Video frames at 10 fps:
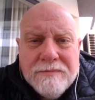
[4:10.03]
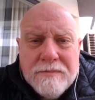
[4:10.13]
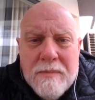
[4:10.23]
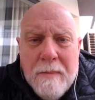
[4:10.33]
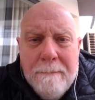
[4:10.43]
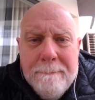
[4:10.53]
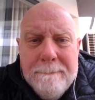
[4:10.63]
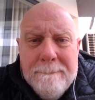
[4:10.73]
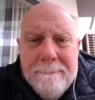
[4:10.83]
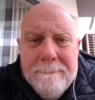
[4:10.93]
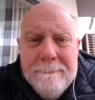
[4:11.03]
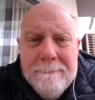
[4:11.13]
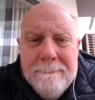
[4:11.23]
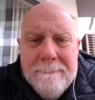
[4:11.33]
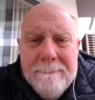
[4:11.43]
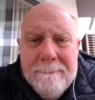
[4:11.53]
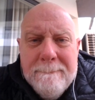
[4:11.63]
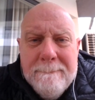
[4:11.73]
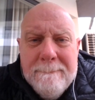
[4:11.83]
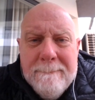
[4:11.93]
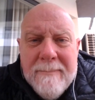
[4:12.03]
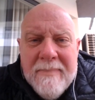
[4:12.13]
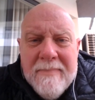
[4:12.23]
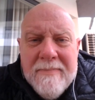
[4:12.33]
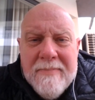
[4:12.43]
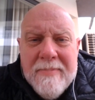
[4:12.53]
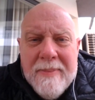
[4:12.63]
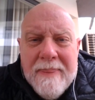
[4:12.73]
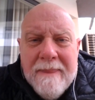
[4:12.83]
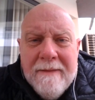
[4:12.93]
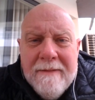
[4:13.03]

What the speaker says: (no one is talking)